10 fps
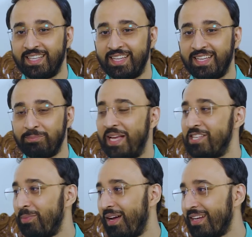the
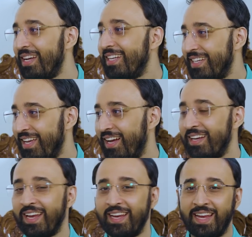benchmark.
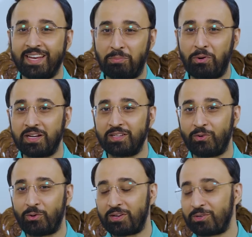Yeah,
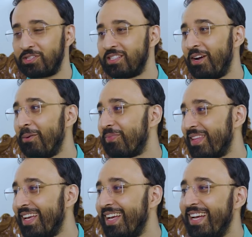8.4 crores
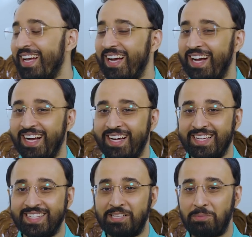now
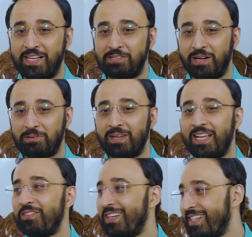is the benchmark to be
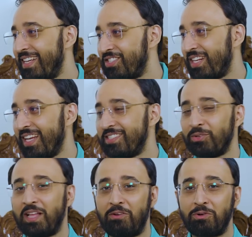classified as an HNI.
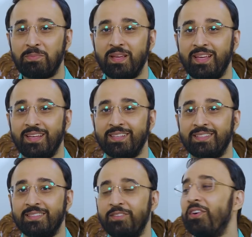So that would be
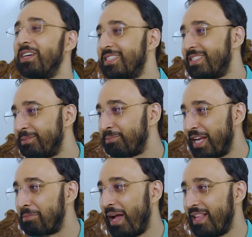the first
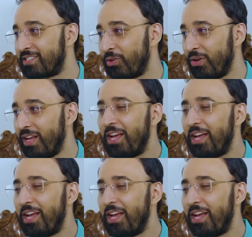big milestone,